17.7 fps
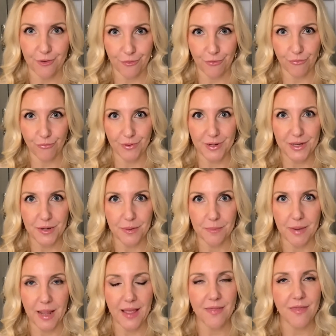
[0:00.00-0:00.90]
of
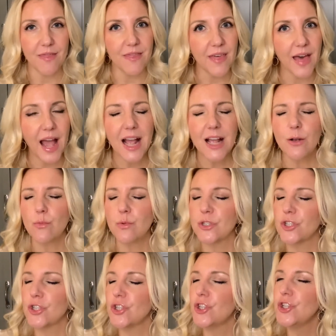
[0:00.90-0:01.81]
freedom. And that
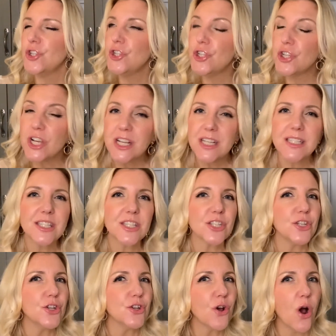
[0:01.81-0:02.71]
was
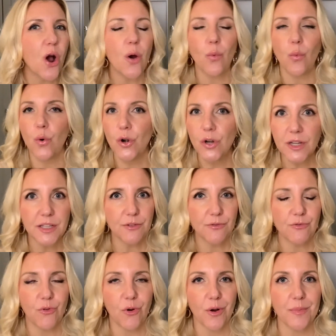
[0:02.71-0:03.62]
just not
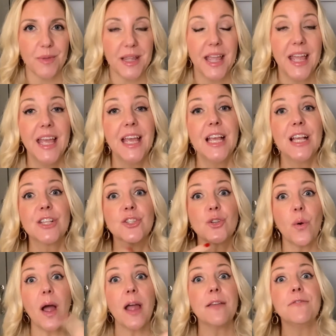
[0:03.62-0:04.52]
working for me.
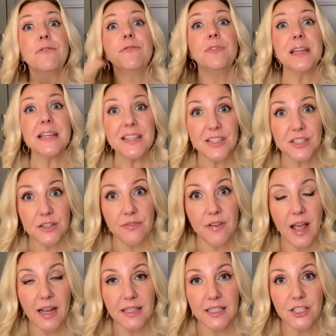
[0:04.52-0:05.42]
So I fixed
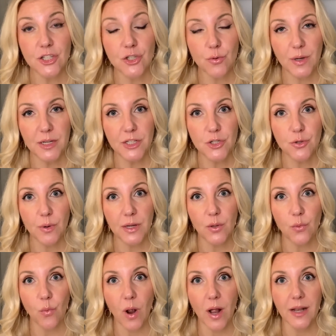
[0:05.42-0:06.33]
that in
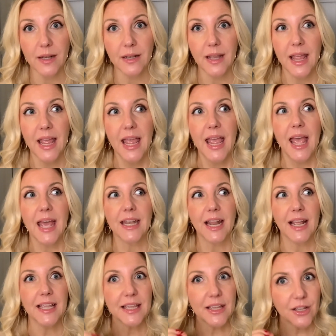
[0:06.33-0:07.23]
2021.
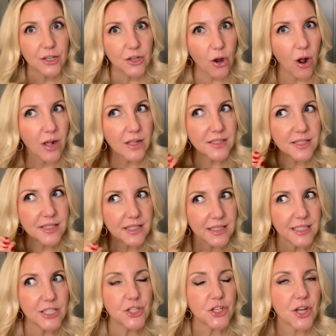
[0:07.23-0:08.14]
And I
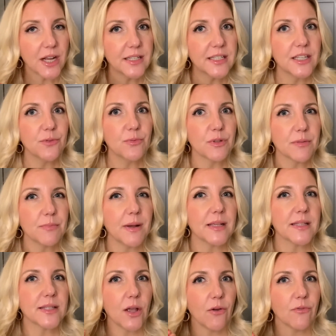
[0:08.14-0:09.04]
constantly checked in with
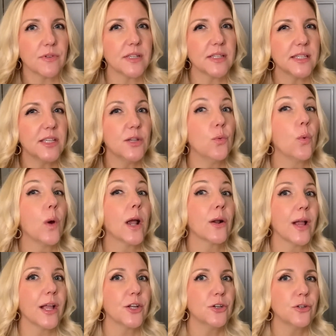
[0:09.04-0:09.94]
myself to see
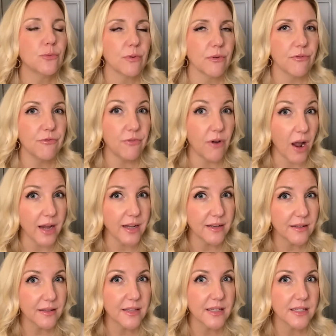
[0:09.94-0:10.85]
where I could
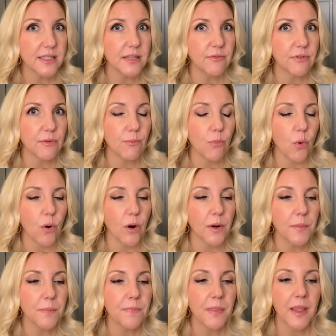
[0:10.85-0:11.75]
refine things even
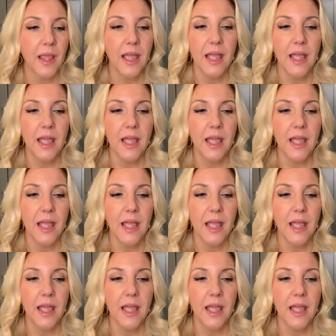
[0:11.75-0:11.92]
more.